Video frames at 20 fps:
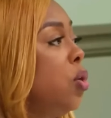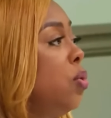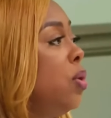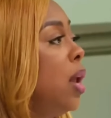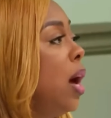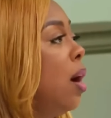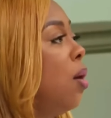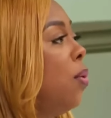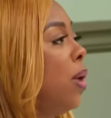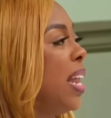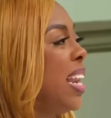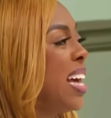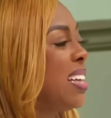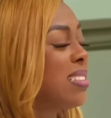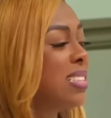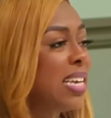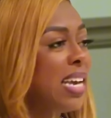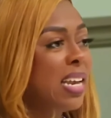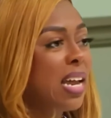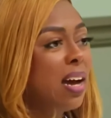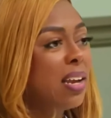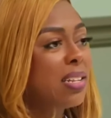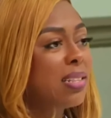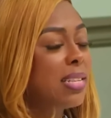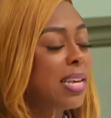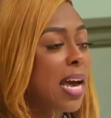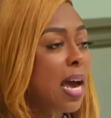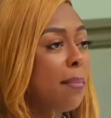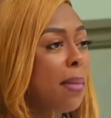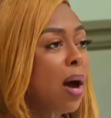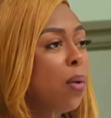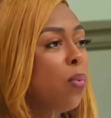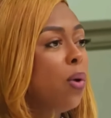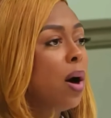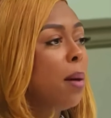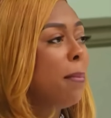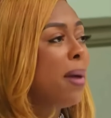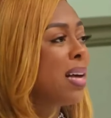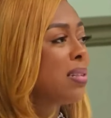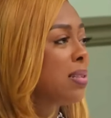That one over there might be
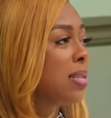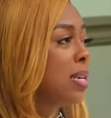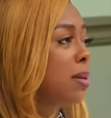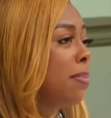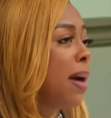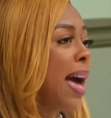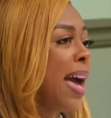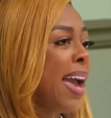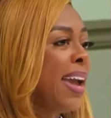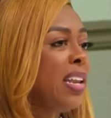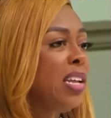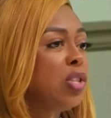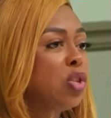gone next week.